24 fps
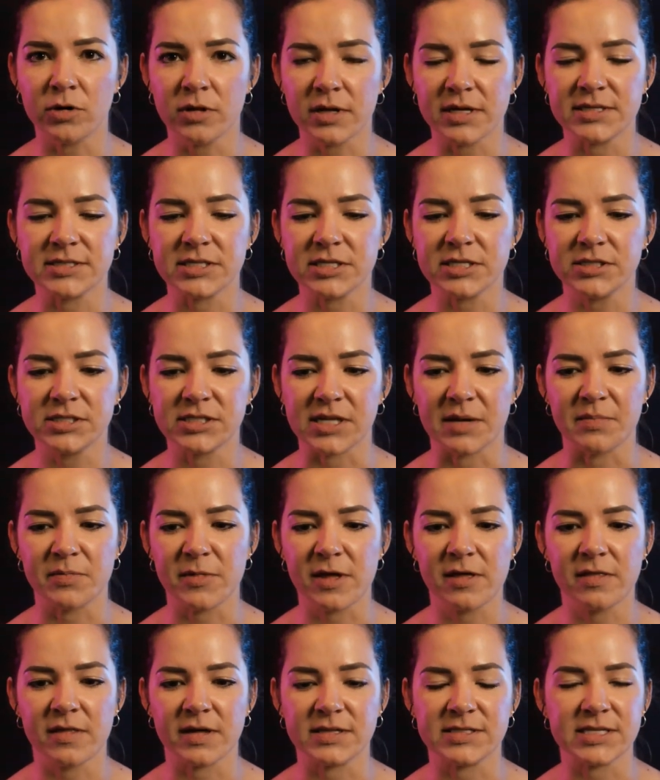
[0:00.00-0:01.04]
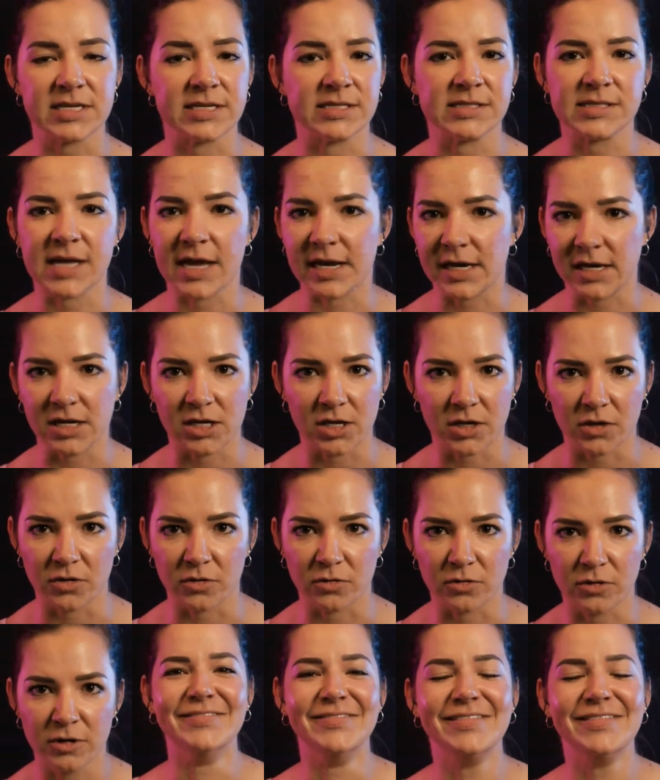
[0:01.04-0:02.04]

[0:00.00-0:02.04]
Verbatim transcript: Is there something that's exciting you?